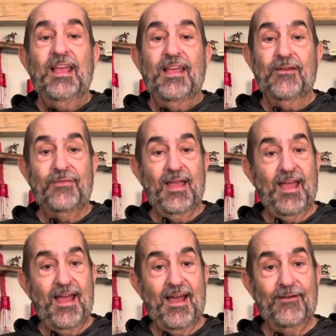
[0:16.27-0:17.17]
If you
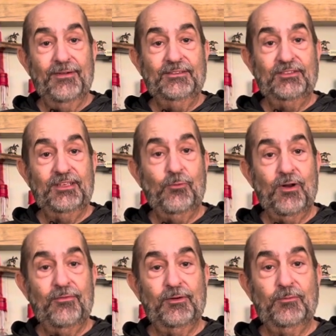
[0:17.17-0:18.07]
haven't seen one
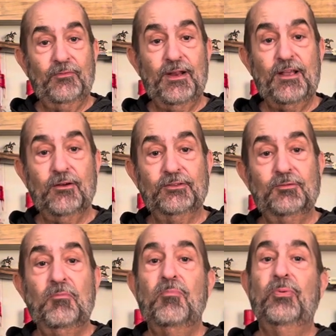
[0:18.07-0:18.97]
of our videos,
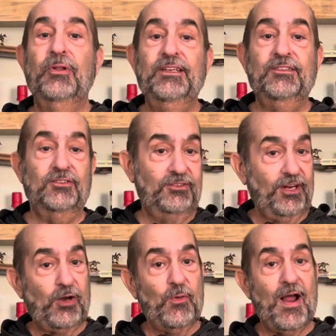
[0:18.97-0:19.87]
please
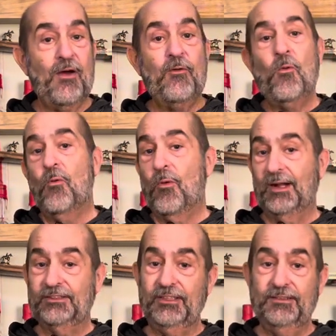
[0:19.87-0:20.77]
stick around,
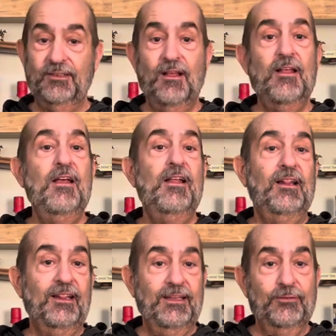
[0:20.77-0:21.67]
watch it,
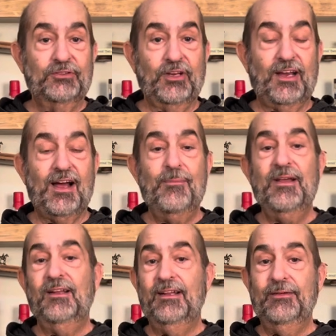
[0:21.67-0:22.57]
leave us a
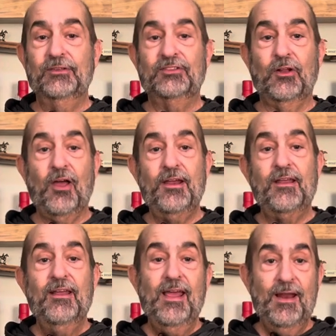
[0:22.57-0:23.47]
comment, leave us a like,
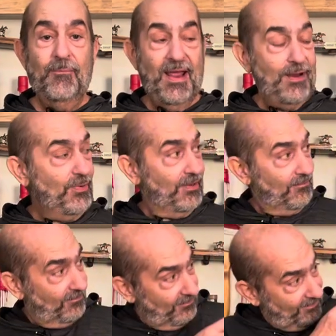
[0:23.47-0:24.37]
and maybe
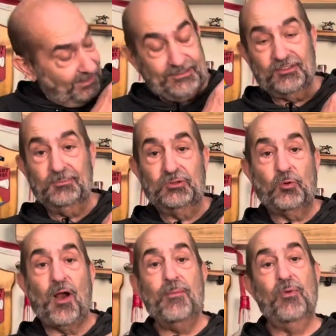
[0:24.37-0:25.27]
that
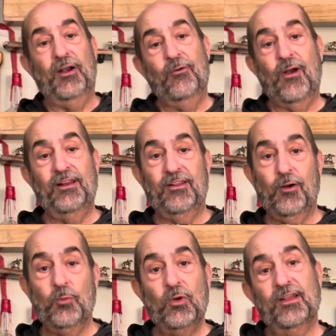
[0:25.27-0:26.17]
subscribe button right
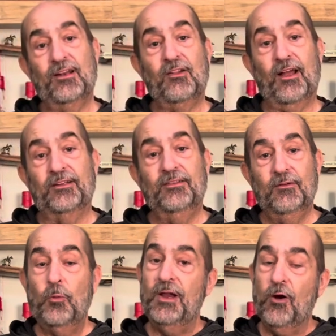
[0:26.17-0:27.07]
there will get clicked.
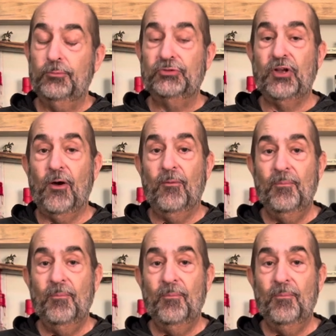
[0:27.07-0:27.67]
We hope so.